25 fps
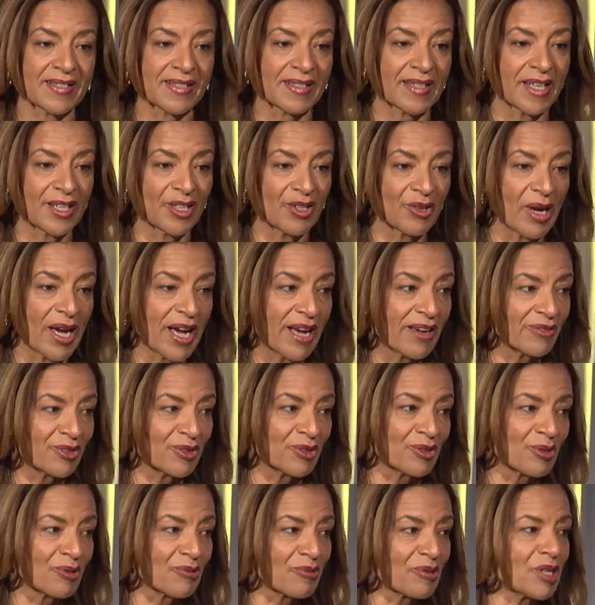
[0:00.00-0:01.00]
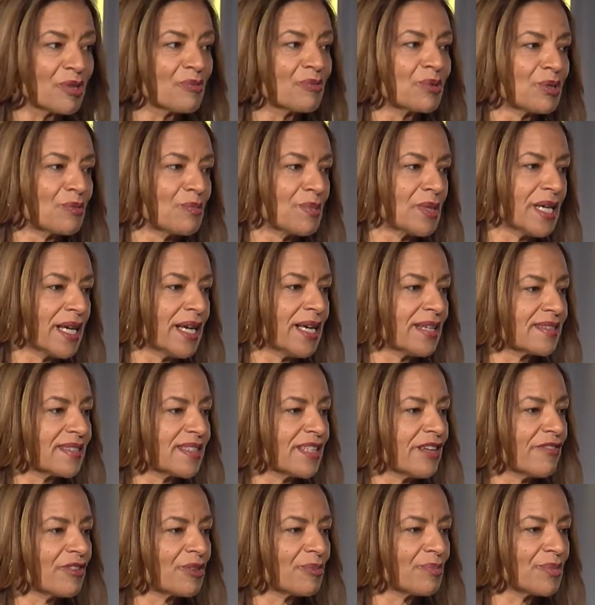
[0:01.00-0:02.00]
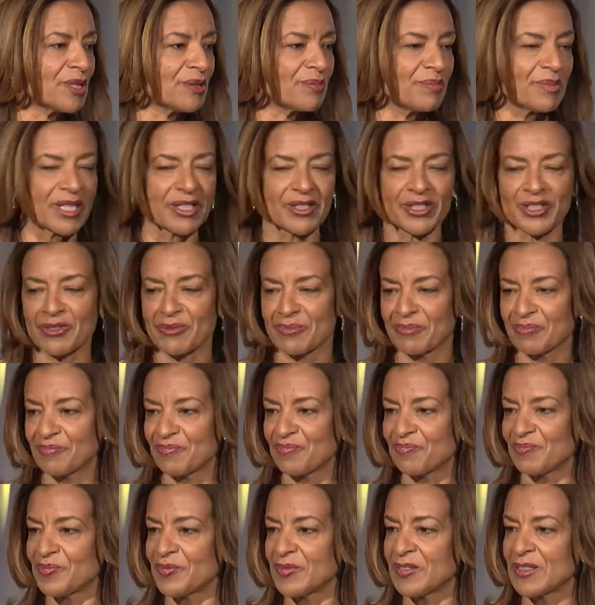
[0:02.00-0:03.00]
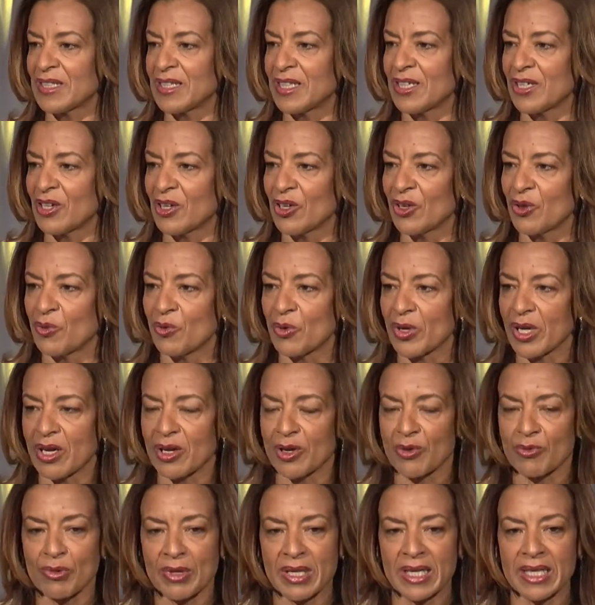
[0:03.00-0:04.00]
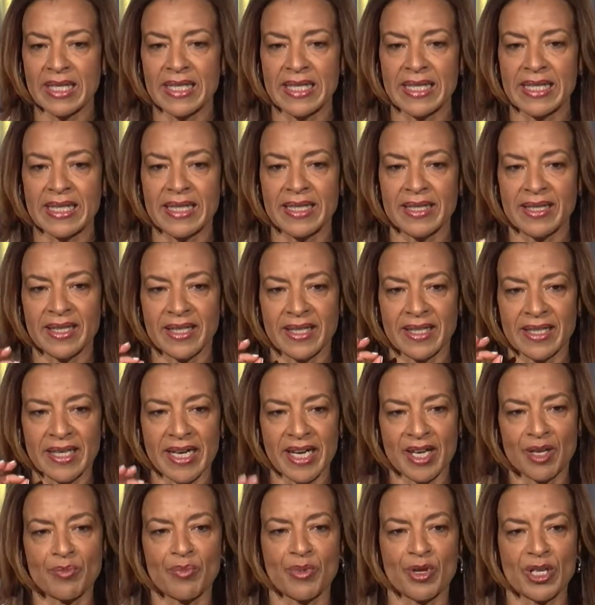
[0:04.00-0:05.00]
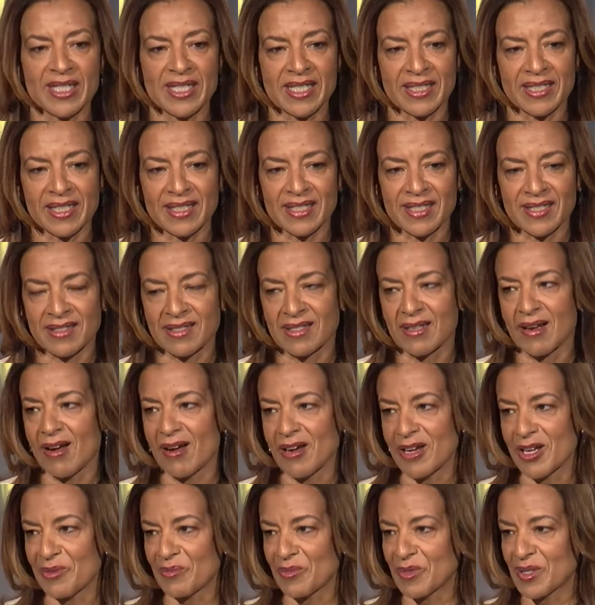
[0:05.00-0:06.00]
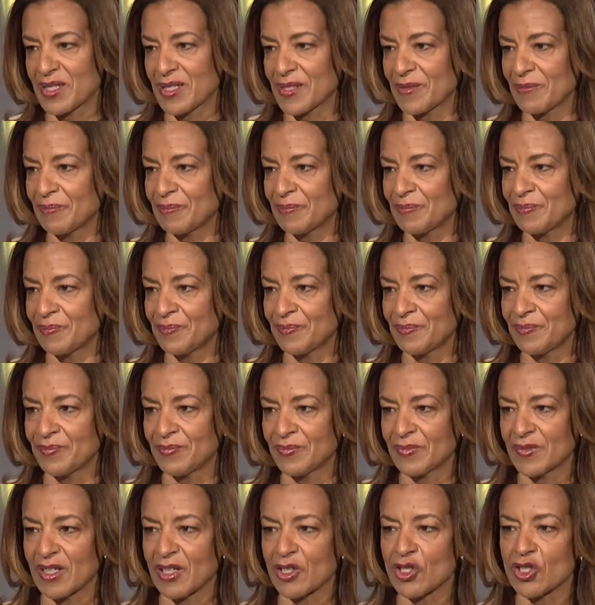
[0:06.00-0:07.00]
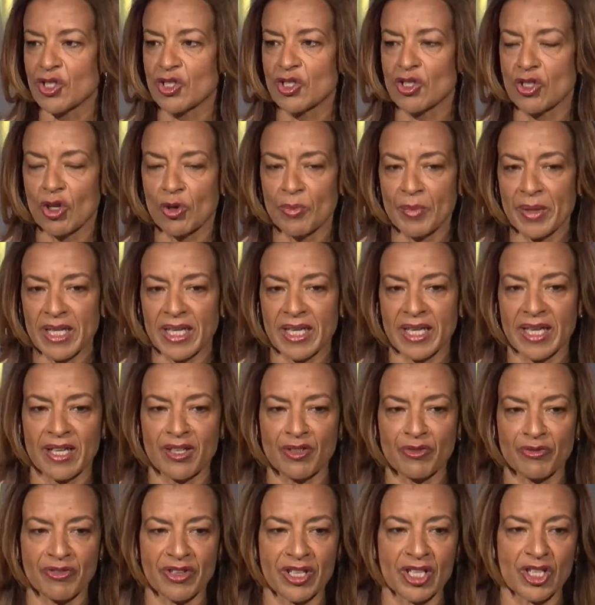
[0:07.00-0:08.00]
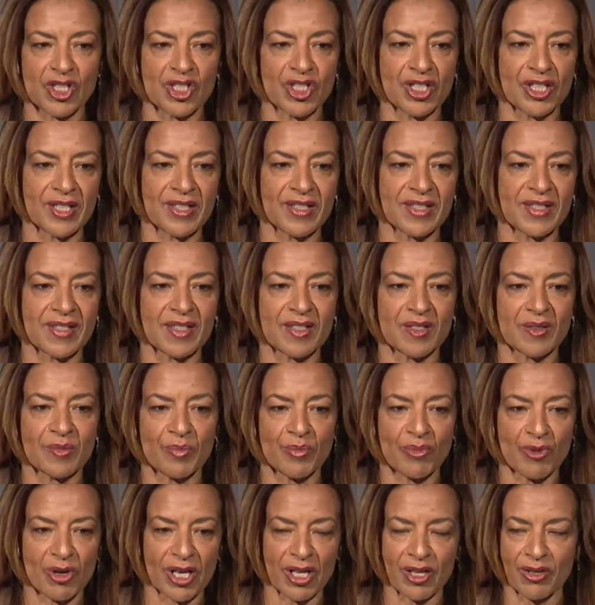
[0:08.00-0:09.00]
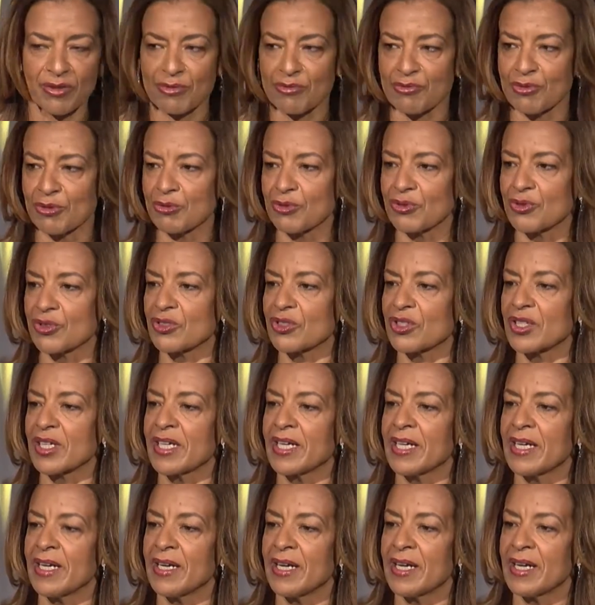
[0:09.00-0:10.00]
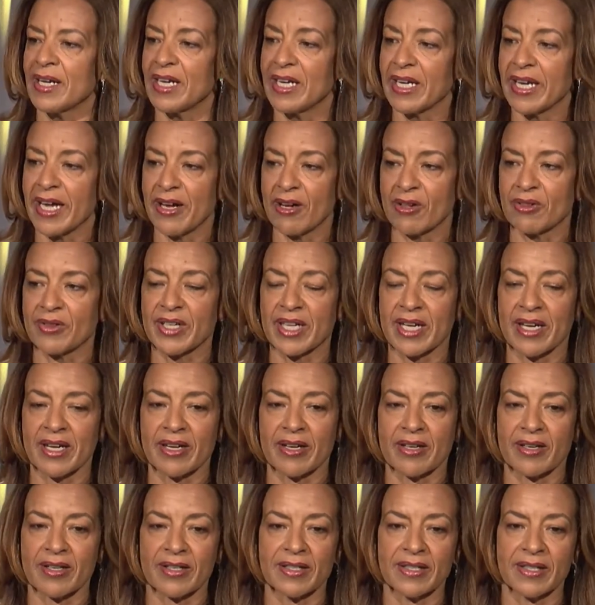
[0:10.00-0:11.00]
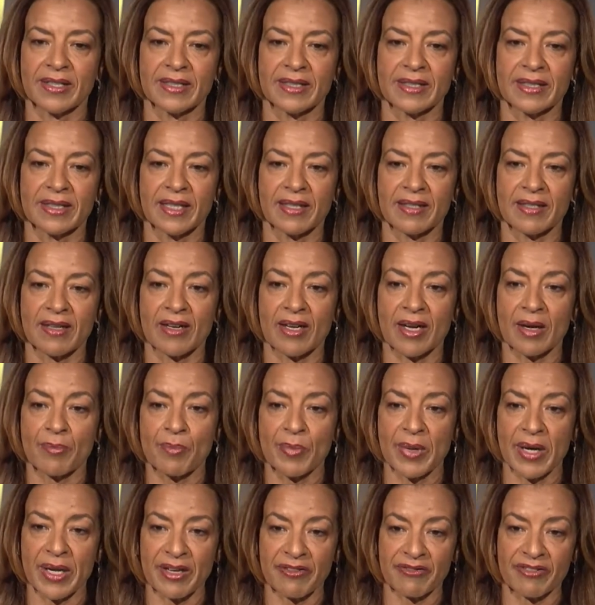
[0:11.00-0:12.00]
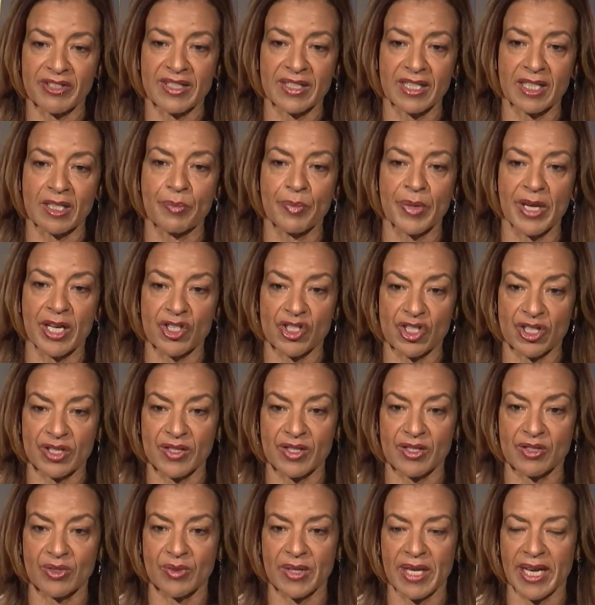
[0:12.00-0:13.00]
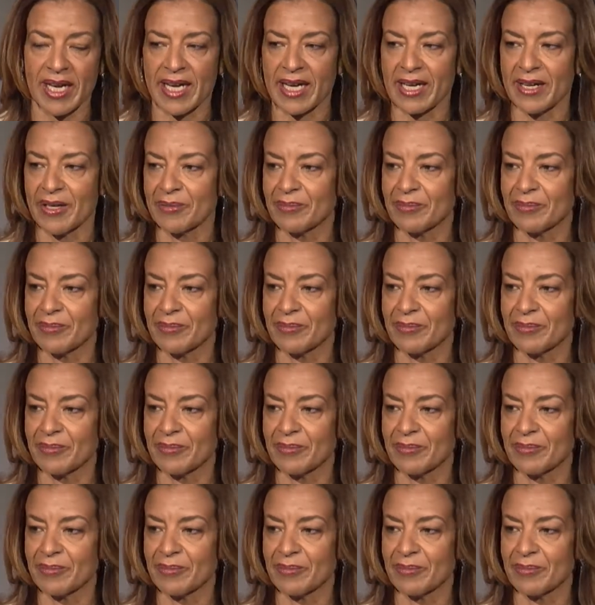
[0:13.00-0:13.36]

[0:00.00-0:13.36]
and you have to agree with me, has never been better. We are really in unprecedented times. There's so many innovations, breakthroughs in healthcare that are benefiting patients today.